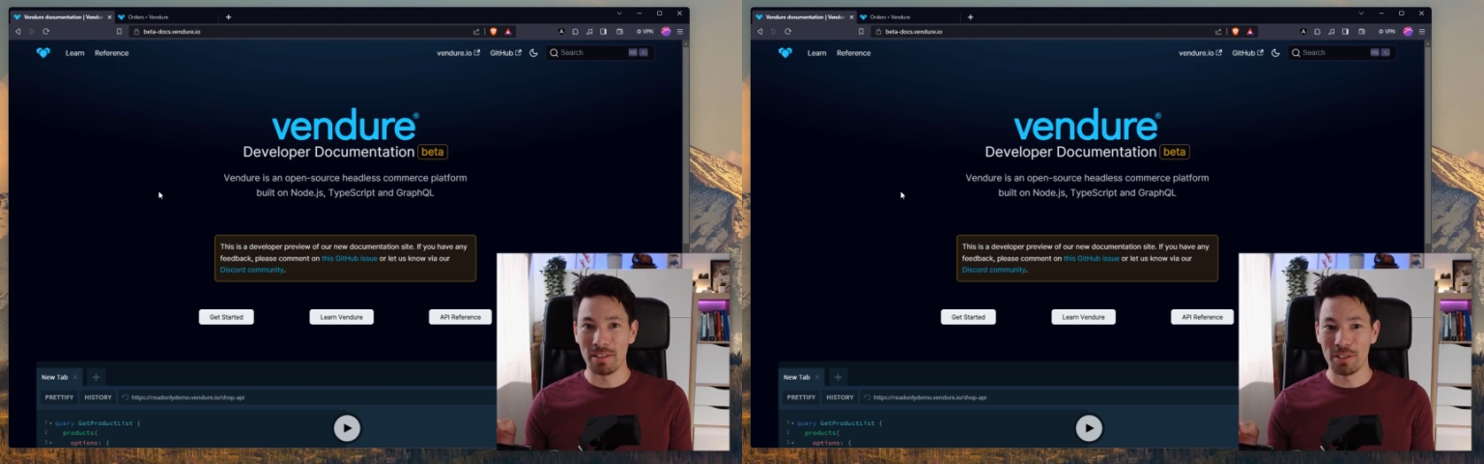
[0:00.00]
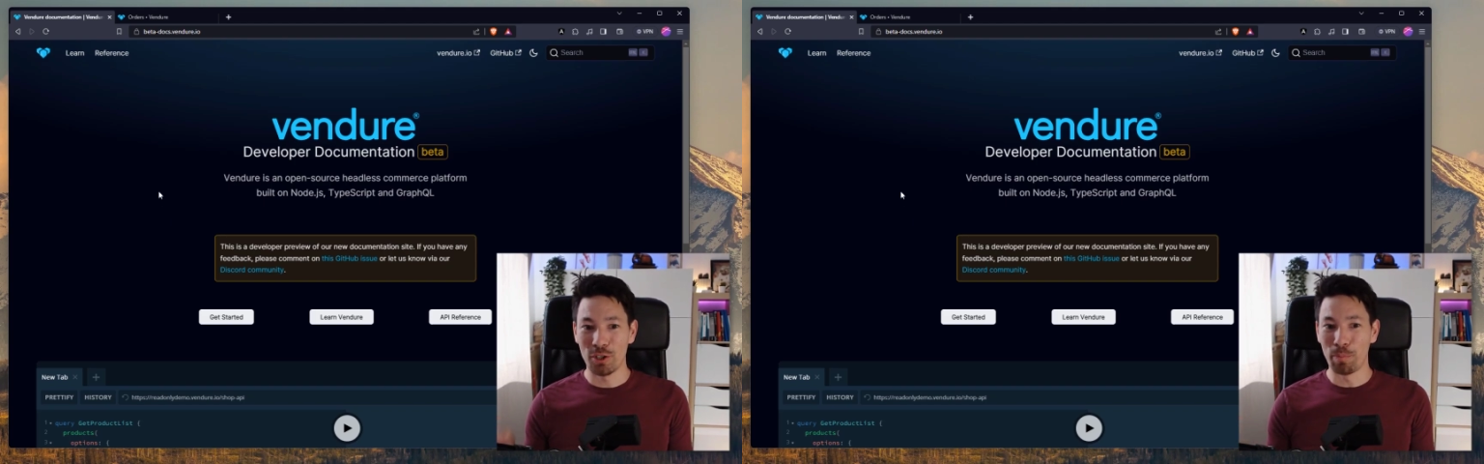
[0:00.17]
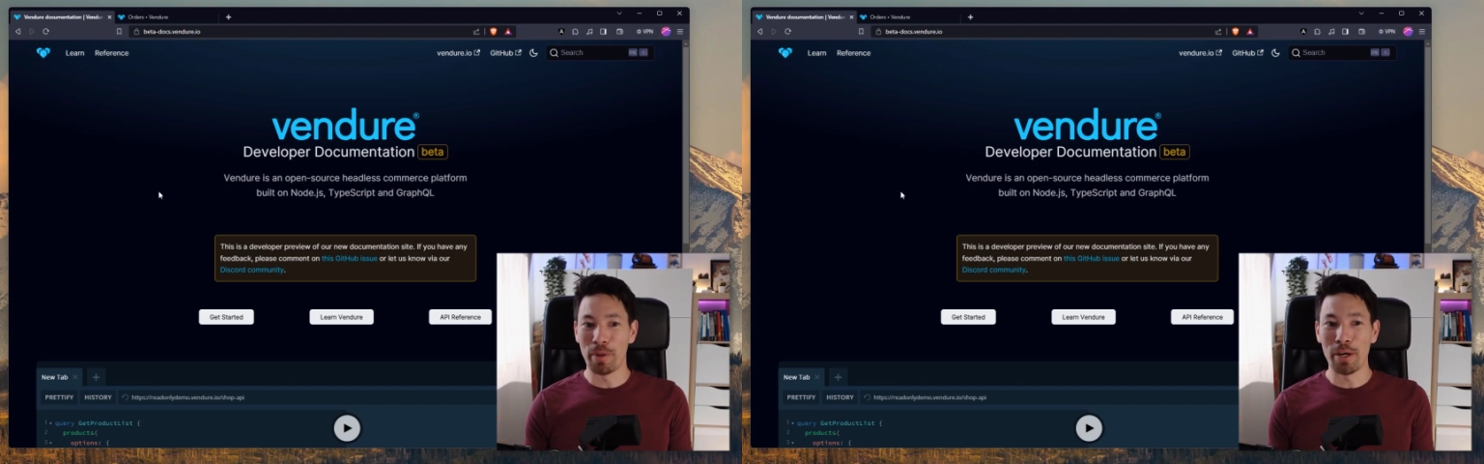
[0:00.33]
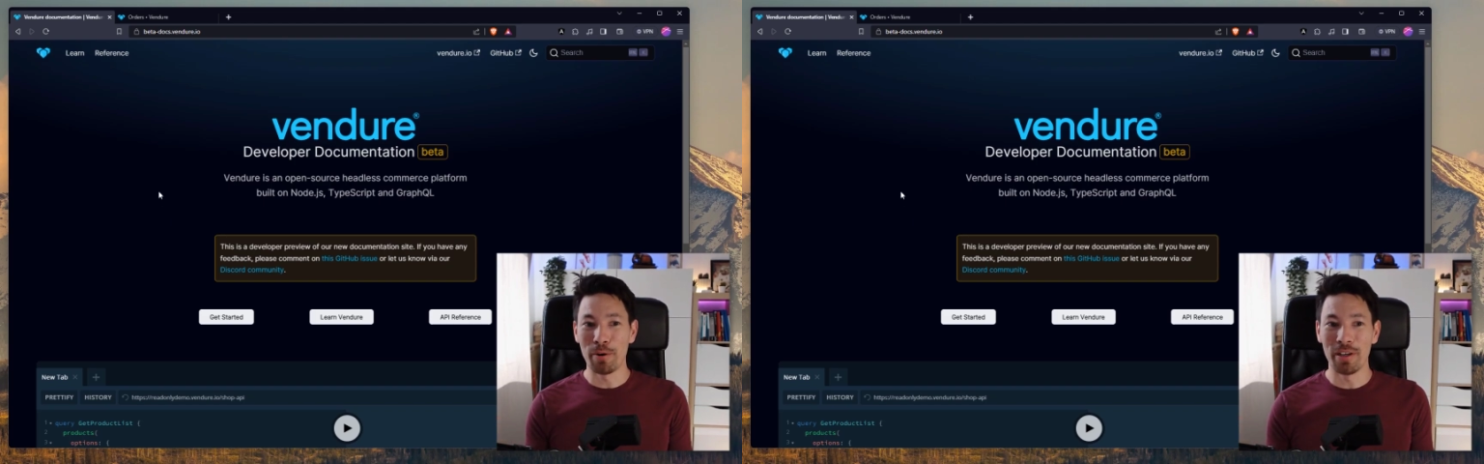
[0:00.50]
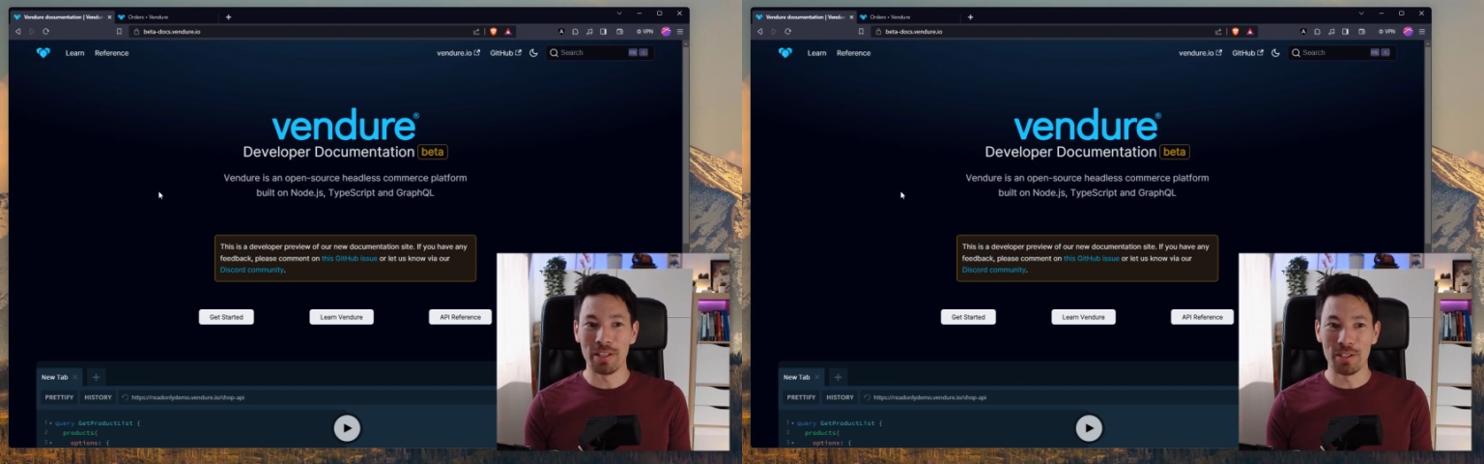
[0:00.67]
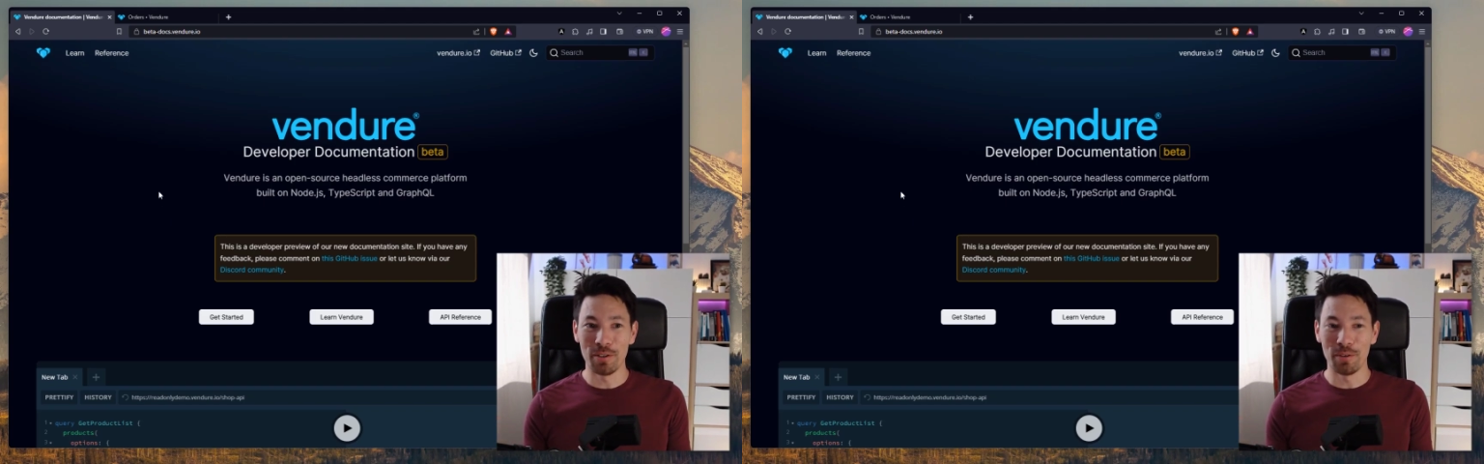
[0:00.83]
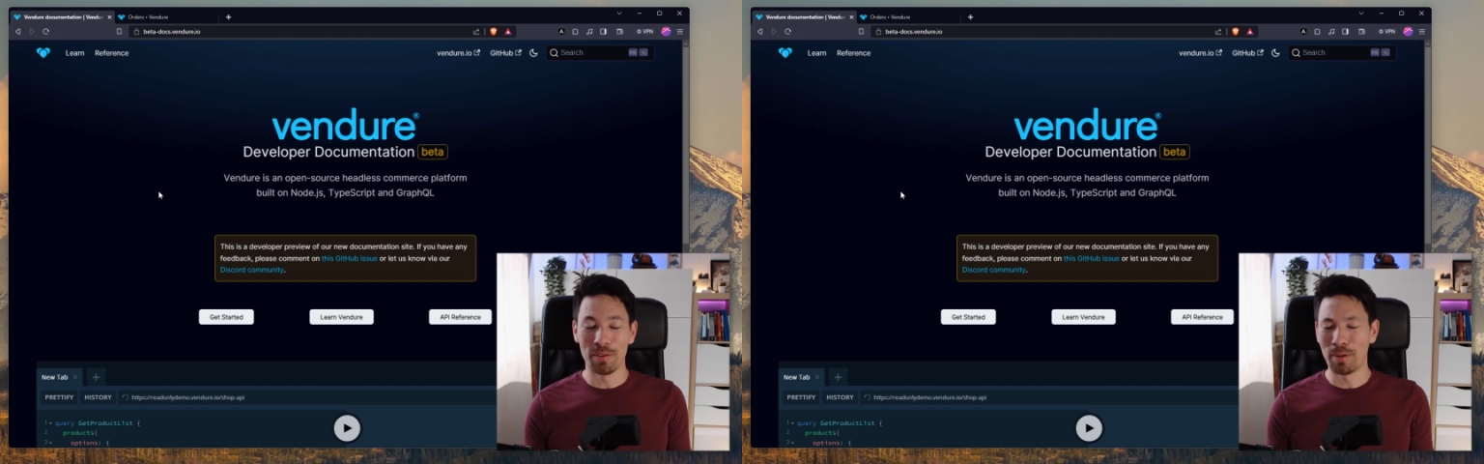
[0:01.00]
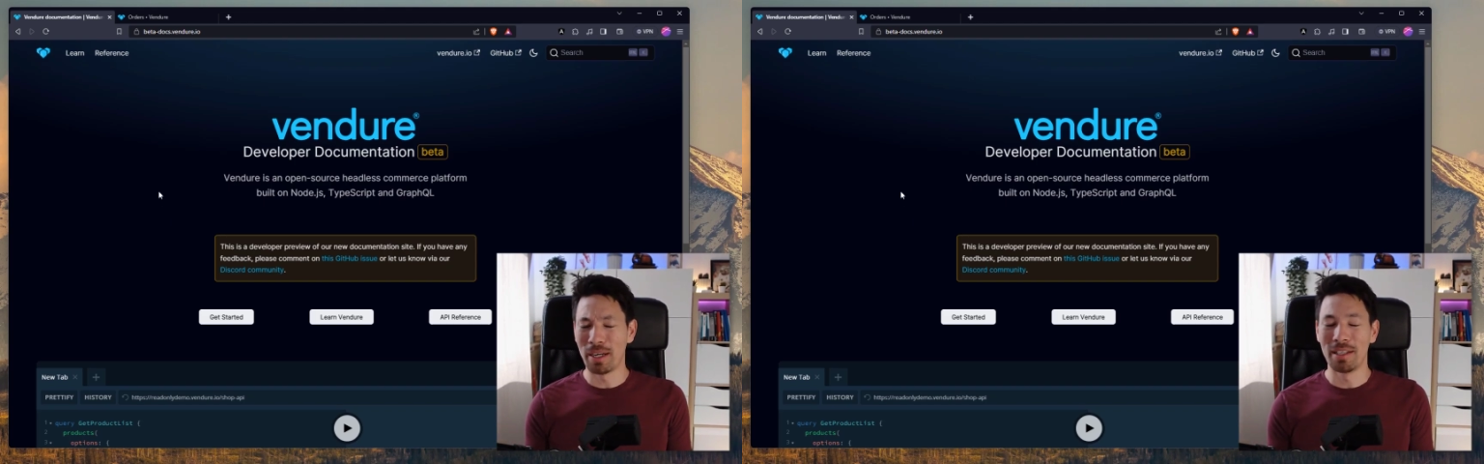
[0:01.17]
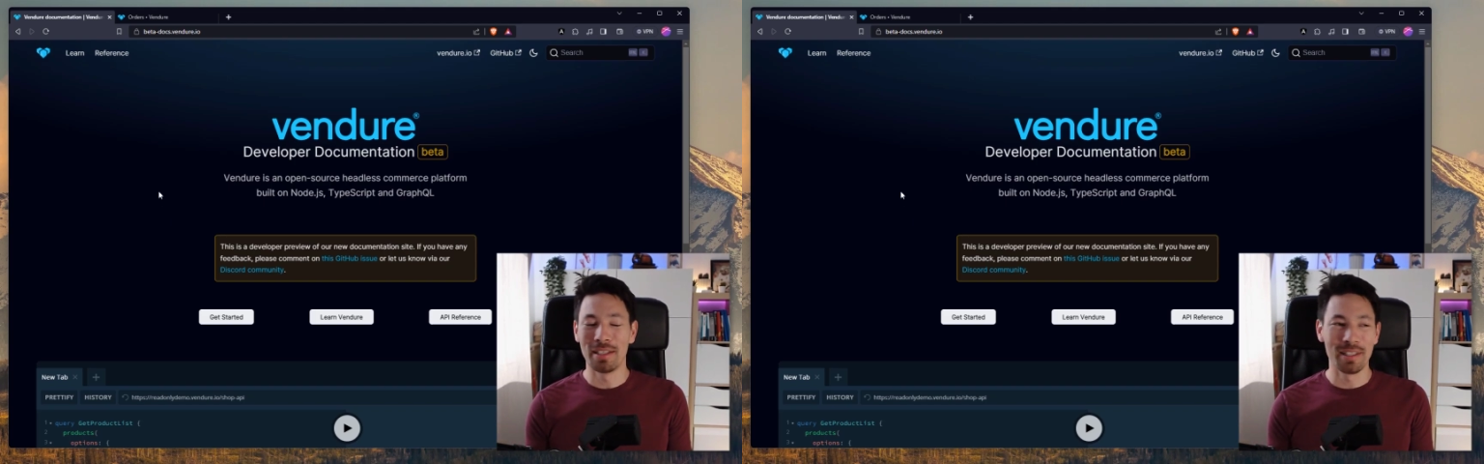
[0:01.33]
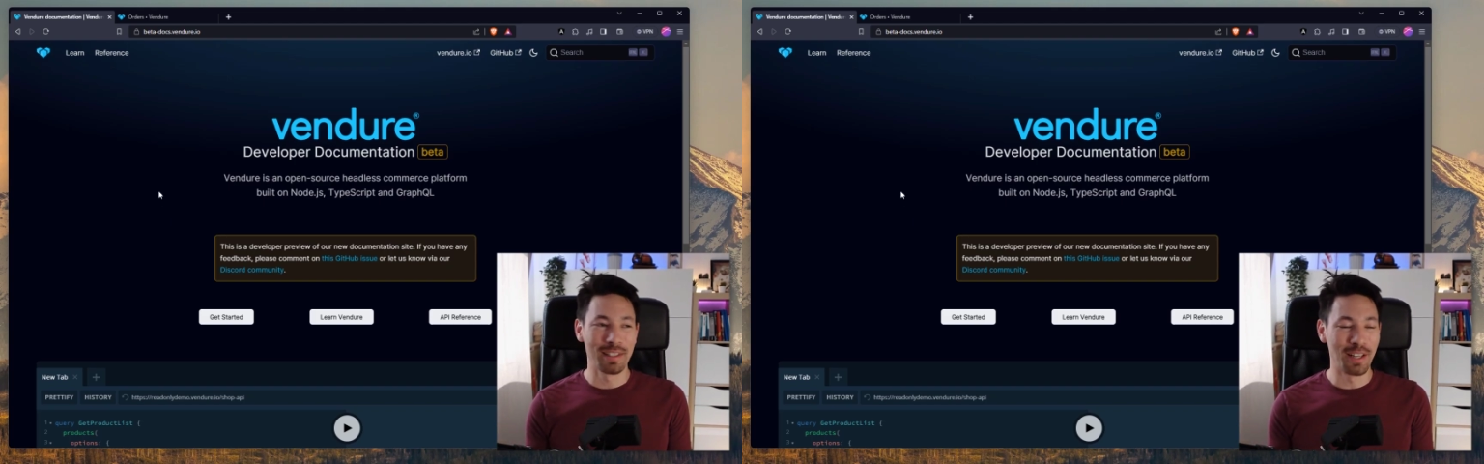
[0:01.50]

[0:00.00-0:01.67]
superior to, well,